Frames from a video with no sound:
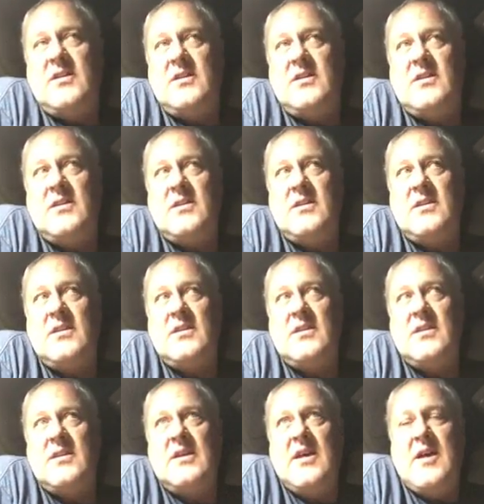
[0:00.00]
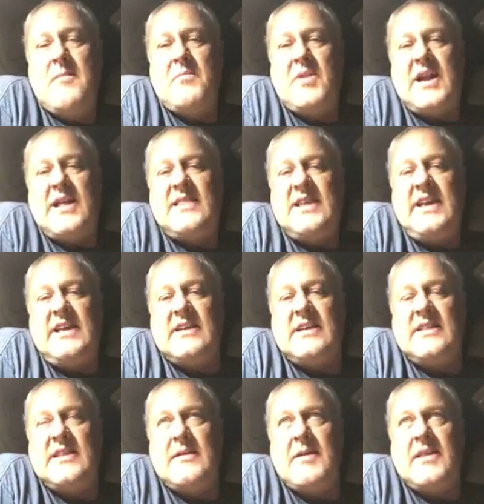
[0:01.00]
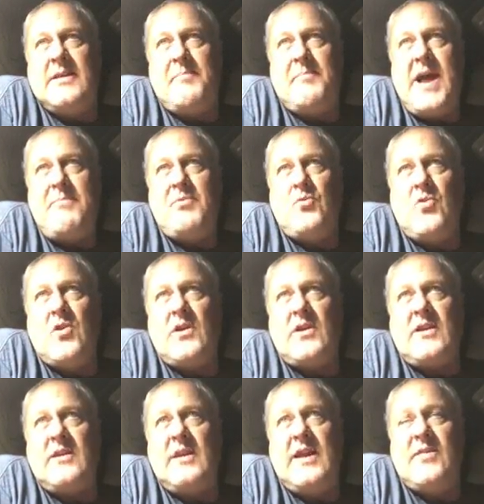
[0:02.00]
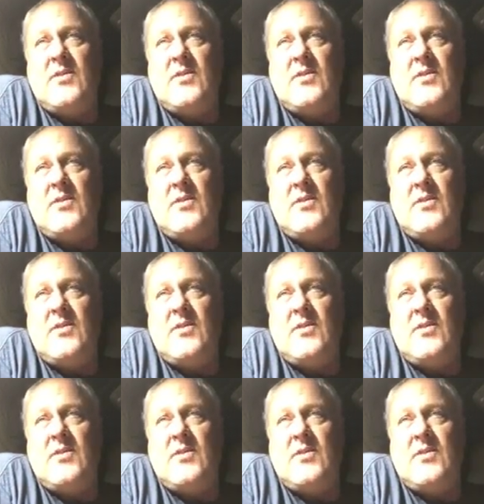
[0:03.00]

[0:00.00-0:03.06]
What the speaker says: and what they expect out of you, it can be intimidating.